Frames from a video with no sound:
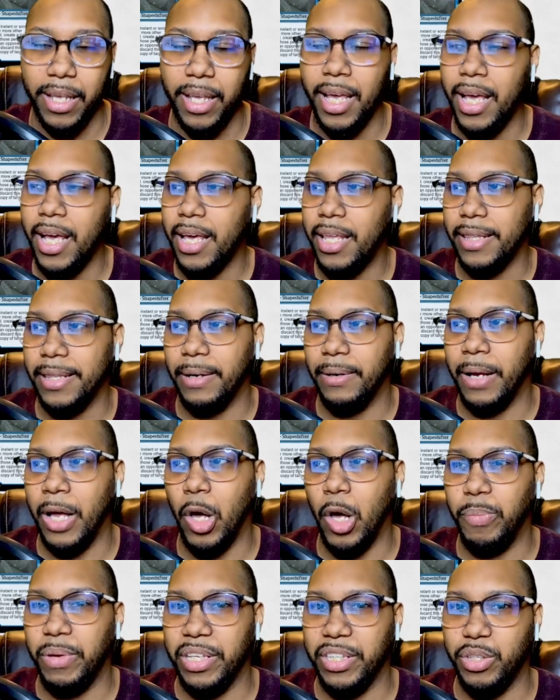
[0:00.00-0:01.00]
They're
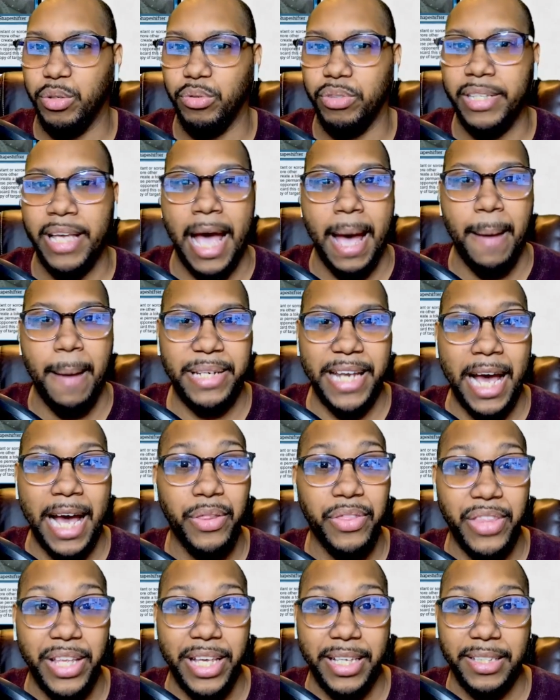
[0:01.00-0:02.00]
helping to tap down
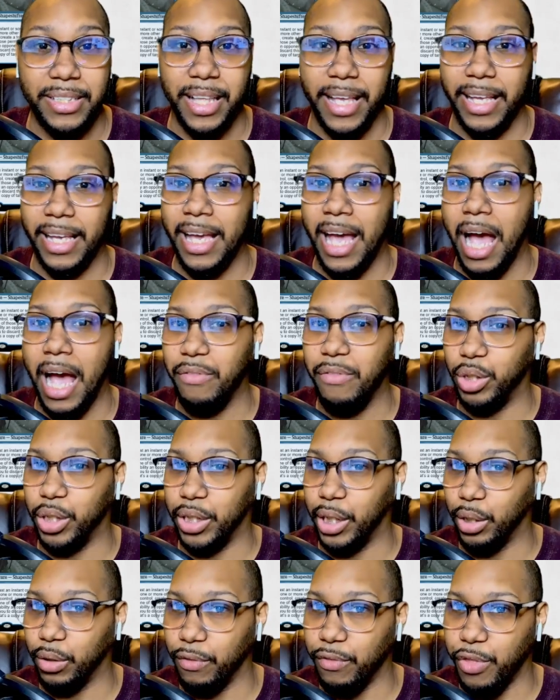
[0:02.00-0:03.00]
things like
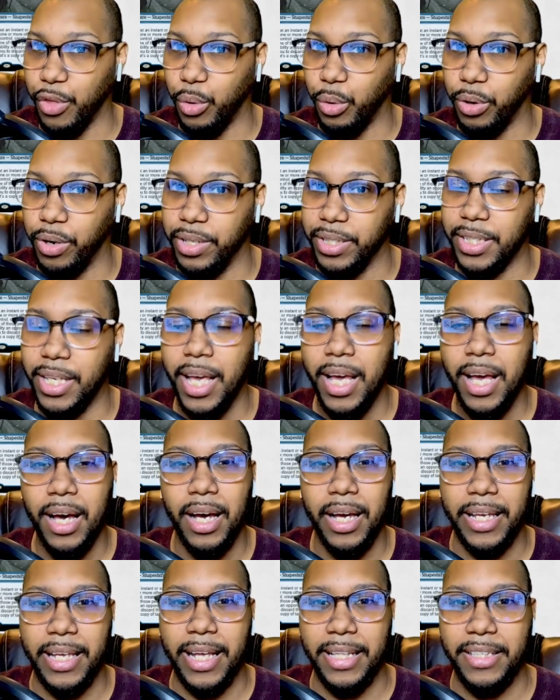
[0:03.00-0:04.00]
Cavalier of Thorns
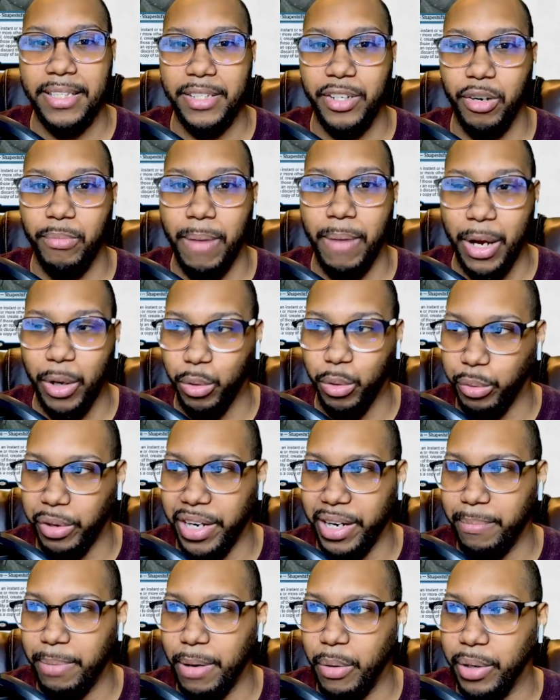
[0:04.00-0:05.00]
against your mono-green
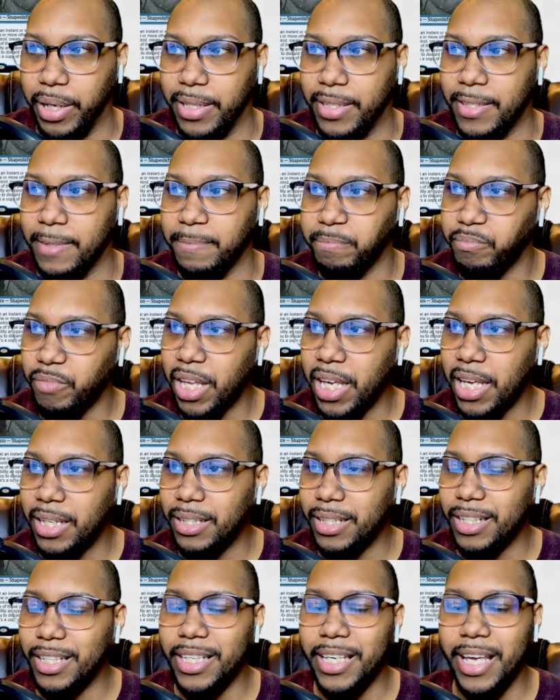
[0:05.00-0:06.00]
opponents. And
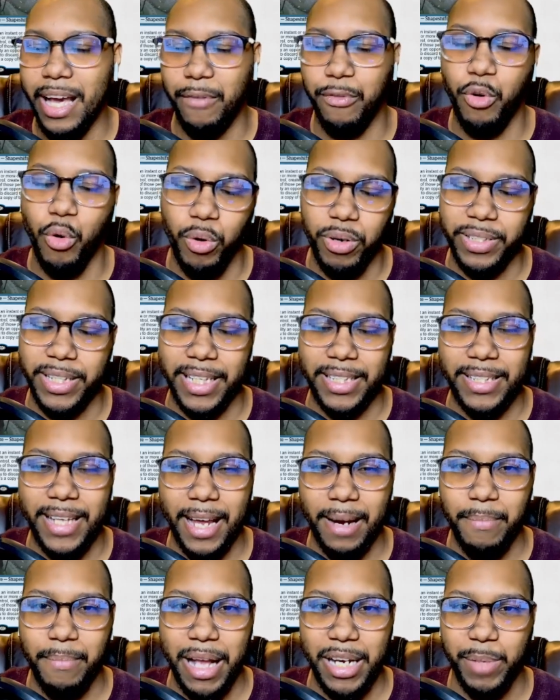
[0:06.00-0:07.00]
yeah, of course, that's not a
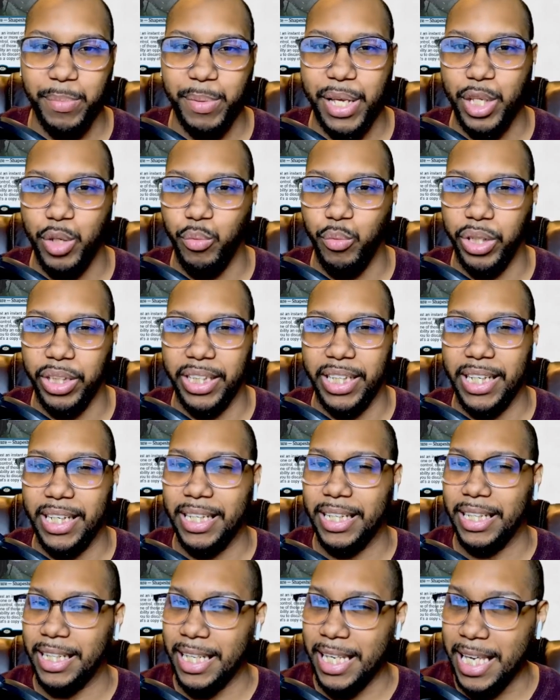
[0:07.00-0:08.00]
matchup that you really
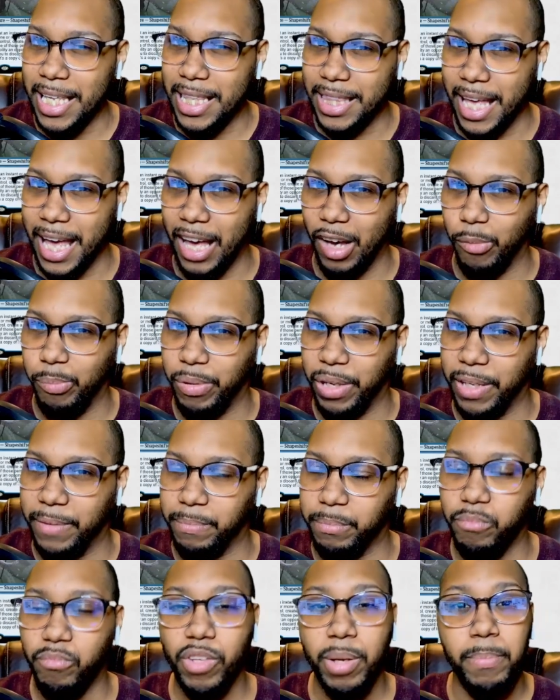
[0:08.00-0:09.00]
need the help in,
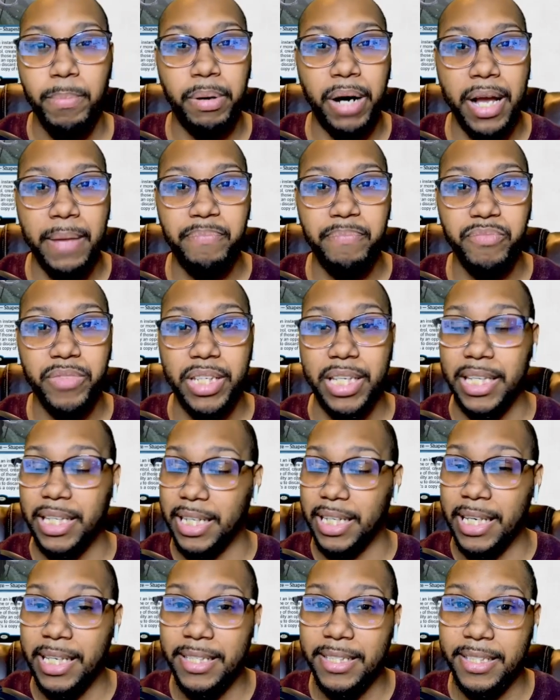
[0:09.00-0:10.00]
but it
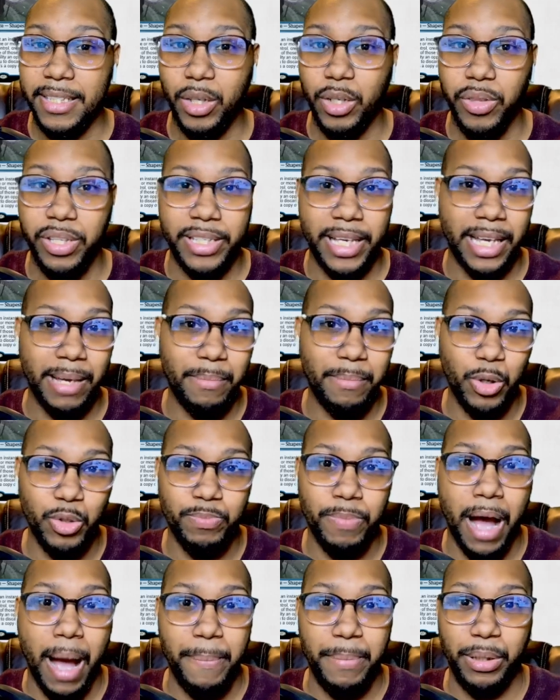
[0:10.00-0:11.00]
is still the second most
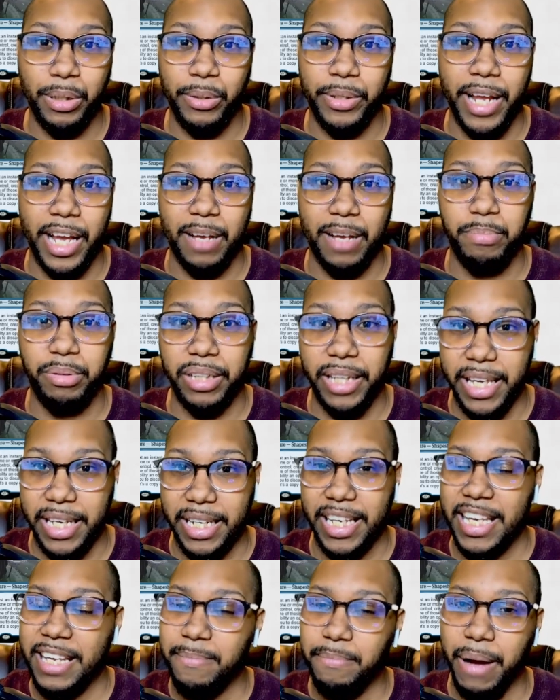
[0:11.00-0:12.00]
popular deck played
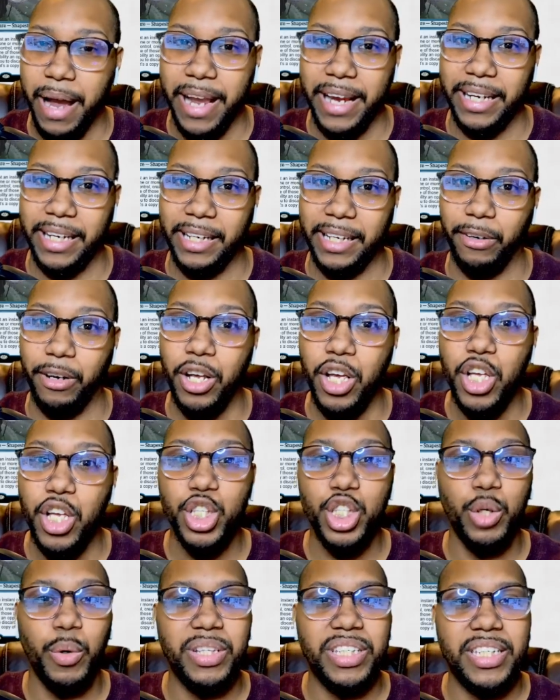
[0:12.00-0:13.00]
in Pioneer,
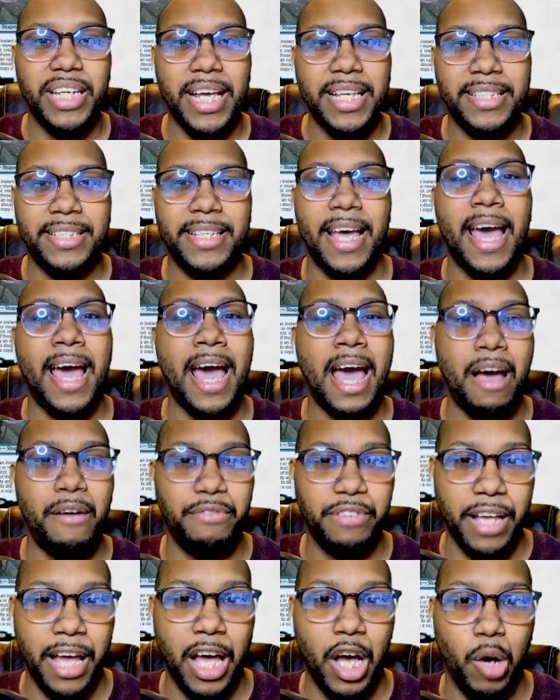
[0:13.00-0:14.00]
so it's nice to have the
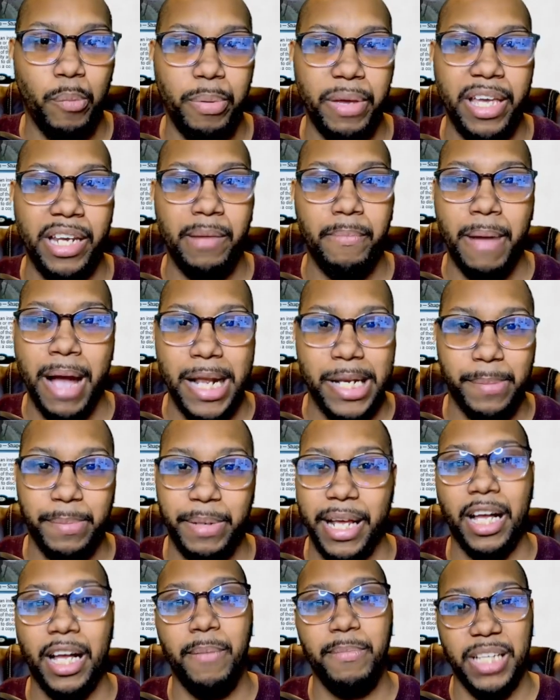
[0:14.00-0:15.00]
help in a matchup that
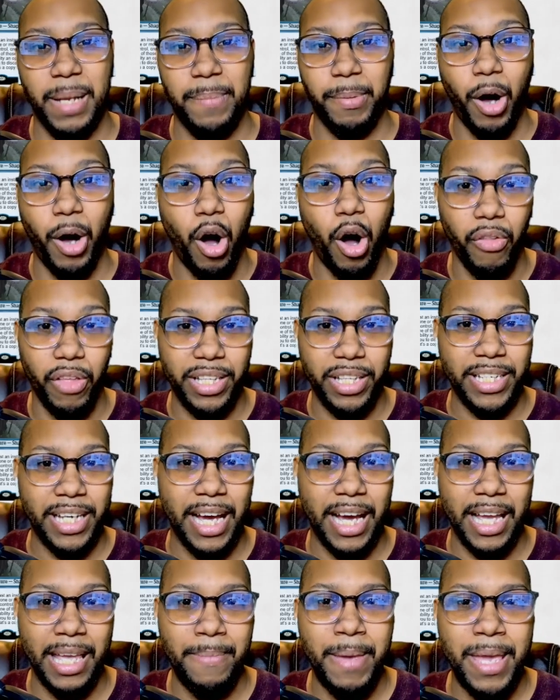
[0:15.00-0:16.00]
comes up all the
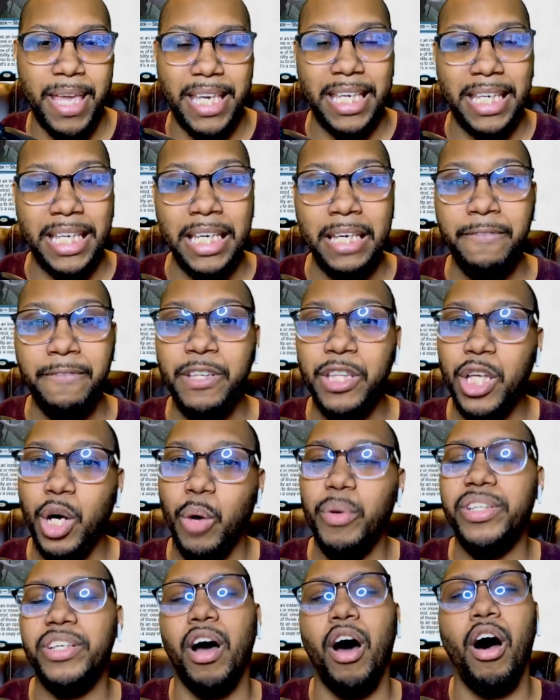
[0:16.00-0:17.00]
time, even though
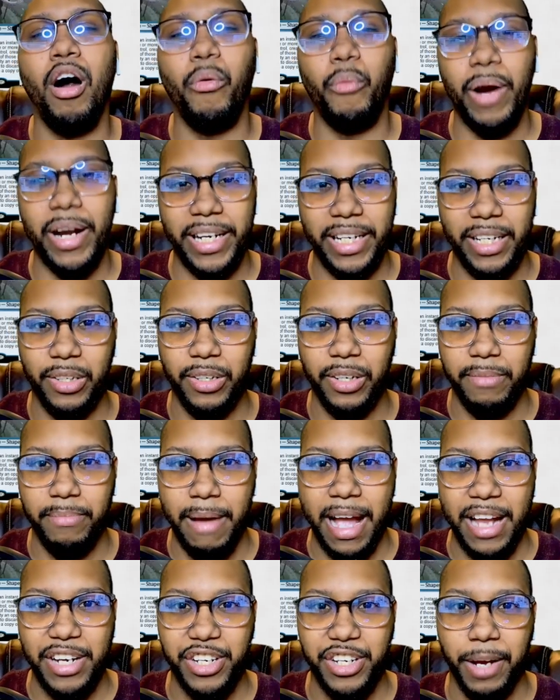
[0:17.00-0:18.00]
it's already a good
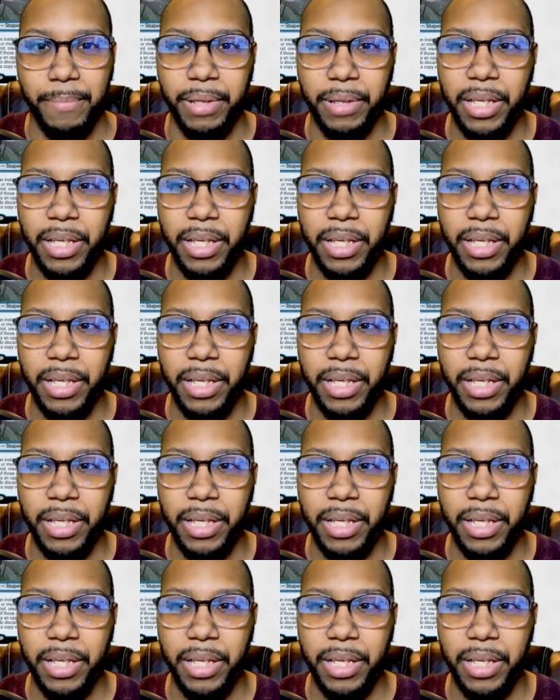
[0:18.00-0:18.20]
matchup.